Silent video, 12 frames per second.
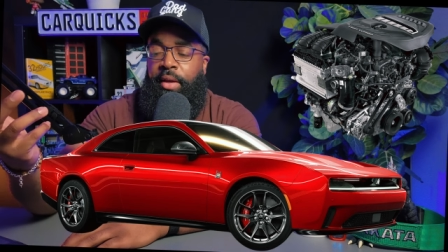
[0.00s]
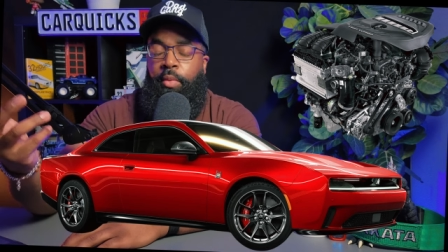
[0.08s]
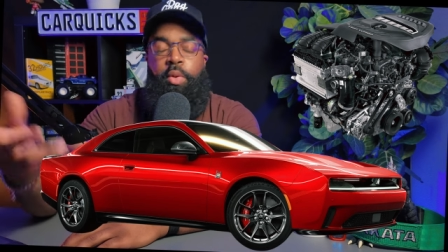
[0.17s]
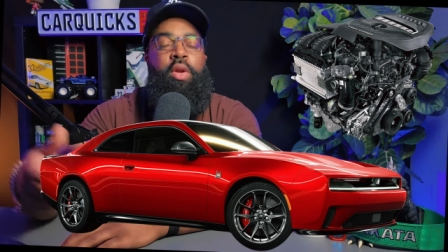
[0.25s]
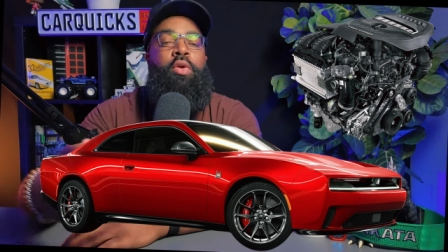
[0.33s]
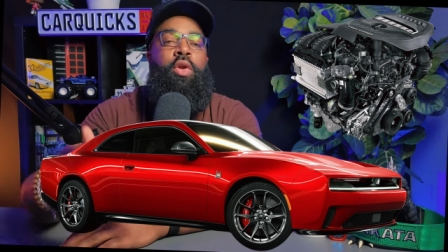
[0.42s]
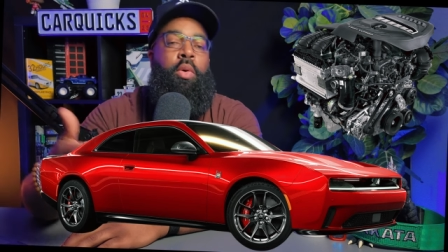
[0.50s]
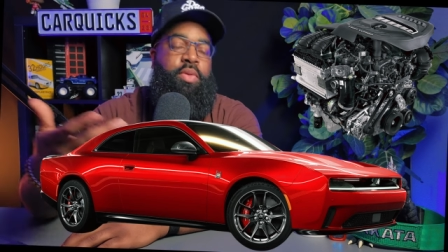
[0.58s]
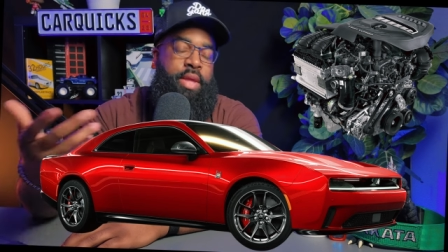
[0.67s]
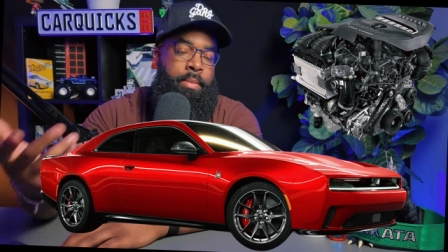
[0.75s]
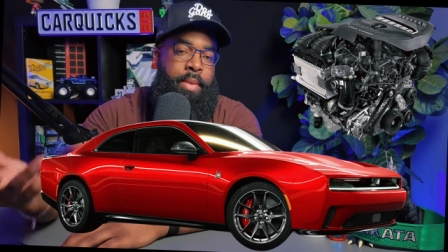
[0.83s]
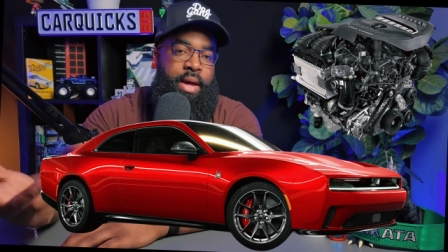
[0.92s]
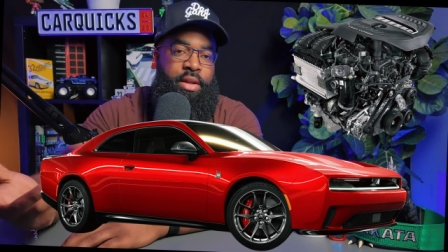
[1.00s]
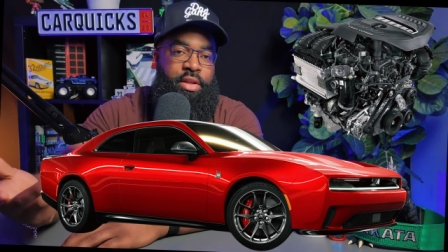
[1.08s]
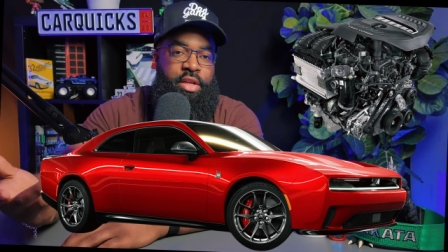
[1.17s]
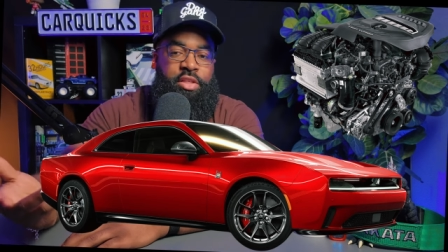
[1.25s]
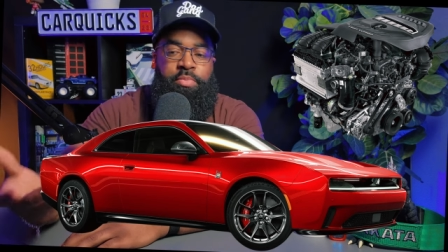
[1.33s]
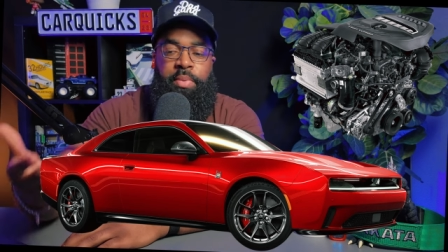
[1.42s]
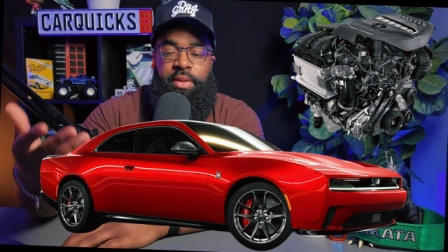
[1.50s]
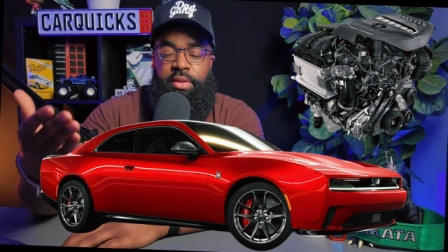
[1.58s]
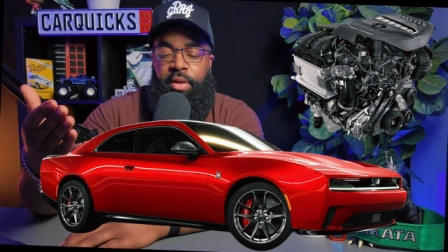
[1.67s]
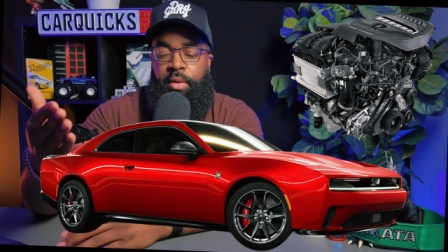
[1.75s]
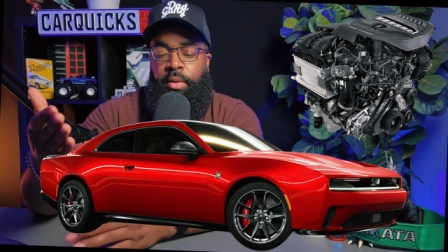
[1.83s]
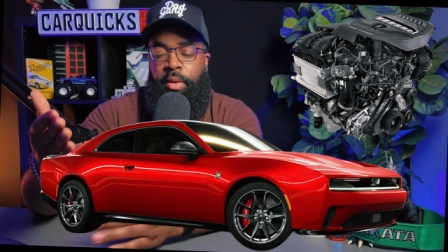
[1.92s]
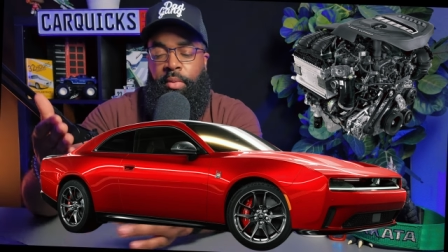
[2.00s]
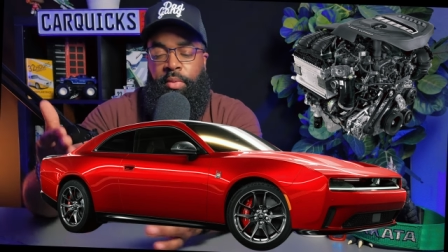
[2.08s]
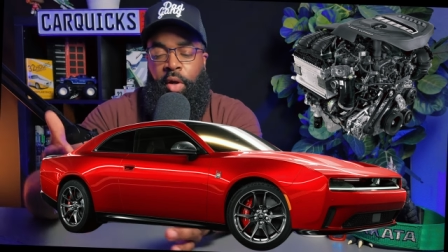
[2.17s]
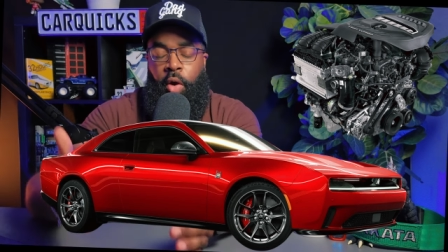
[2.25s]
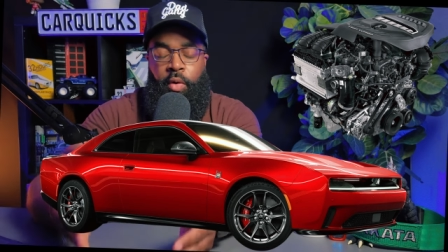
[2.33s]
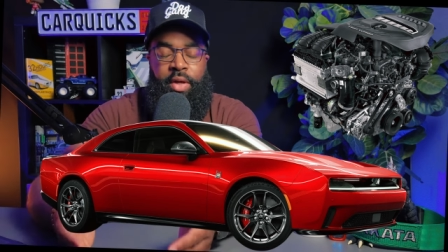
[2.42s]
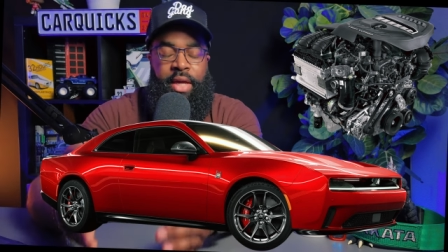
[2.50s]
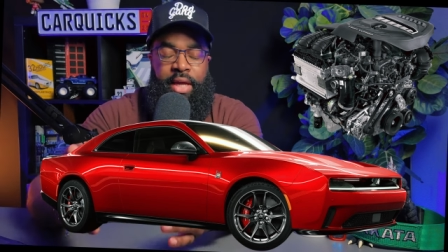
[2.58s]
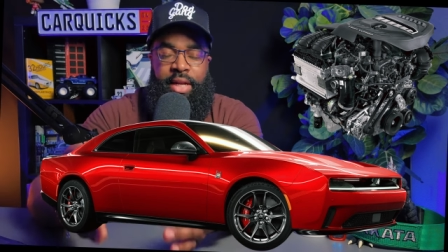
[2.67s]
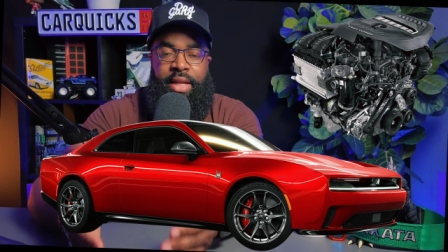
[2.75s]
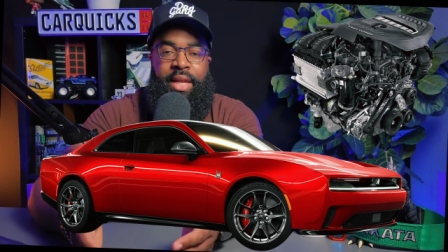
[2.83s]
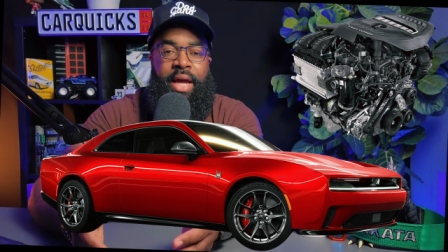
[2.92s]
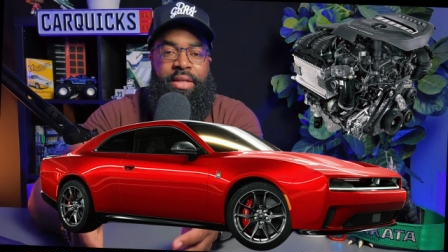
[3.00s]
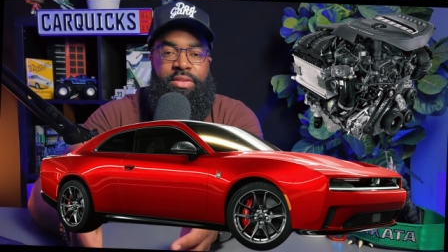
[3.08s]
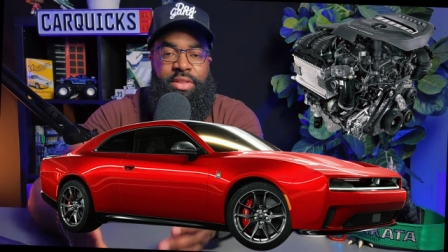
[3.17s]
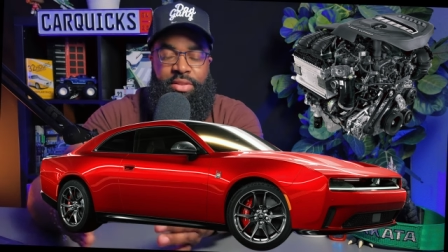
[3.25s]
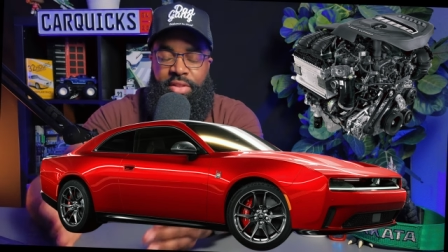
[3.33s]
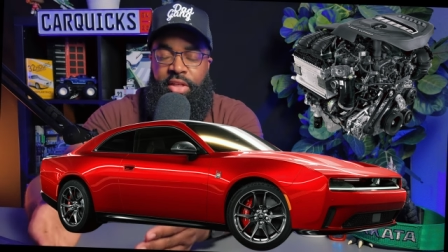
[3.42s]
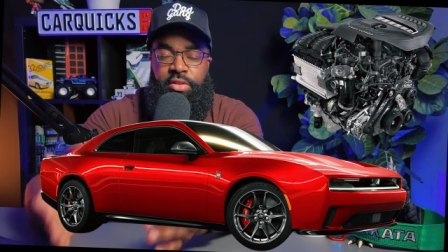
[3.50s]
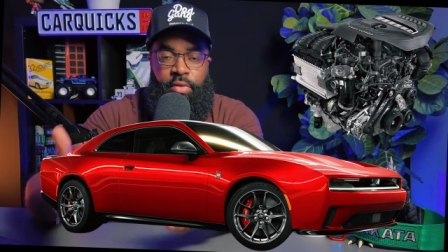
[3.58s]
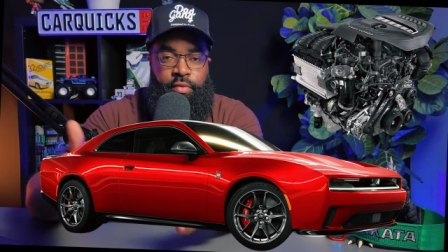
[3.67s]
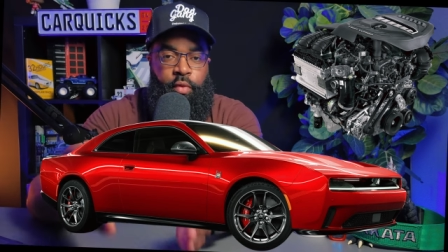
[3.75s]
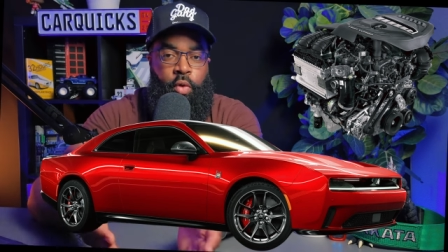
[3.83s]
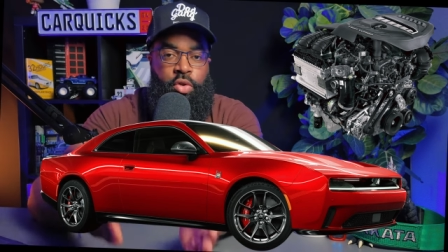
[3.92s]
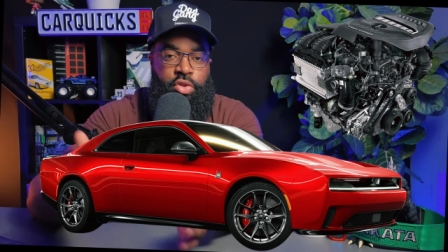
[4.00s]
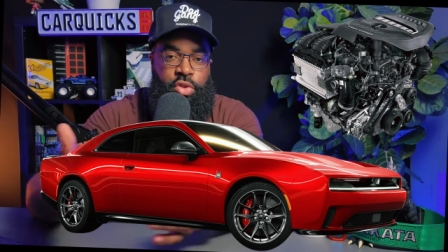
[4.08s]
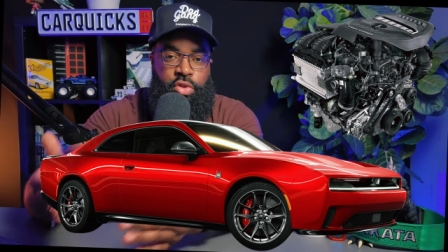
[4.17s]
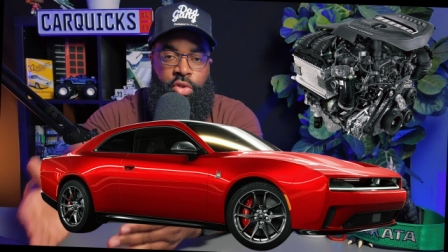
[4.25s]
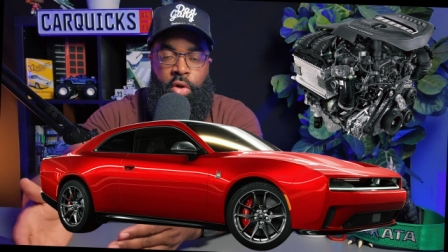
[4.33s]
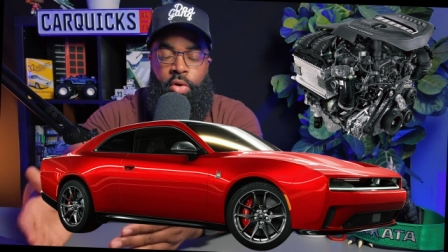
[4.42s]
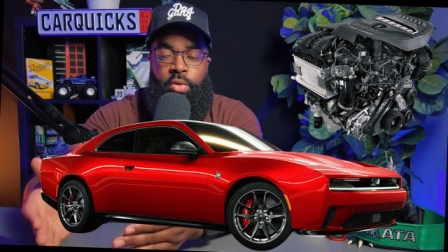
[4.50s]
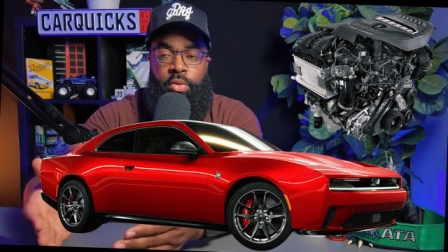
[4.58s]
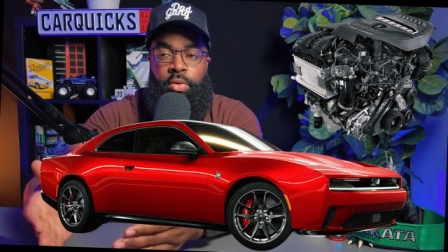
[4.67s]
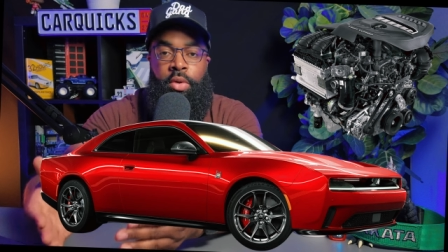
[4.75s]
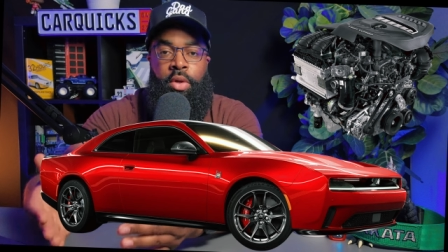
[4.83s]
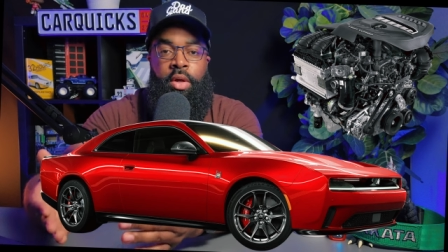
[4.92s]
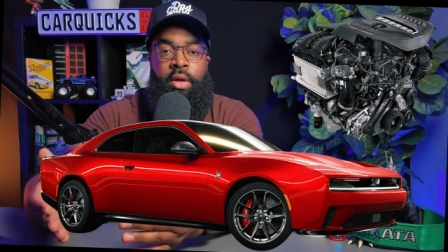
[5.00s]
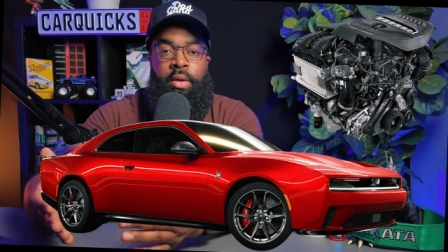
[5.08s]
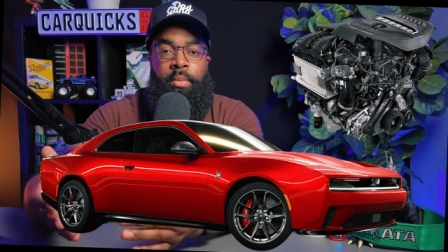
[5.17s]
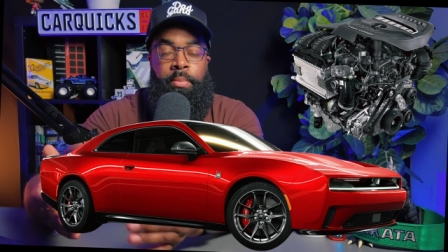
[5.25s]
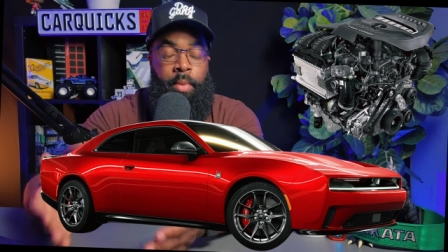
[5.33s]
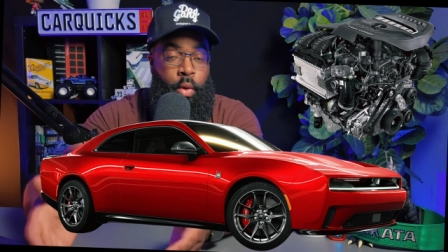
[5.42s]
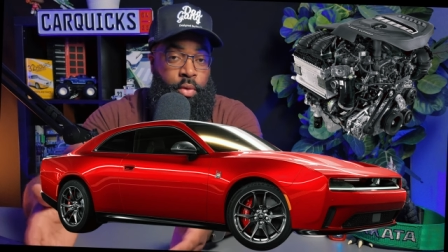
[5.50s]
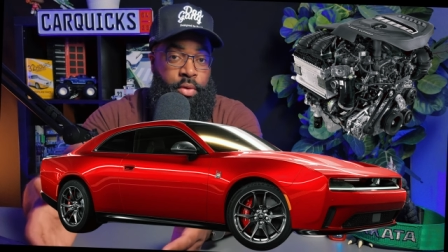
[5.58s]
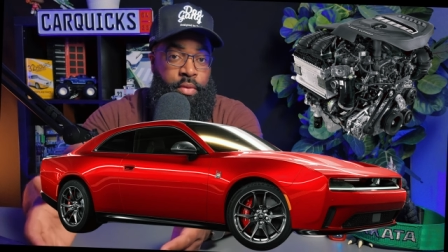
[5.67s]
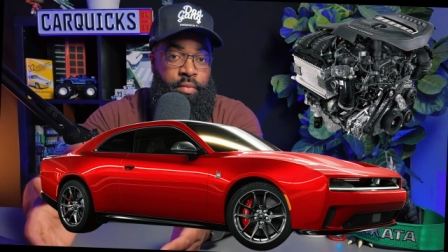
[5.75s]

We don't know what that model is, but the Hurricane Inline six is a forged internal motor.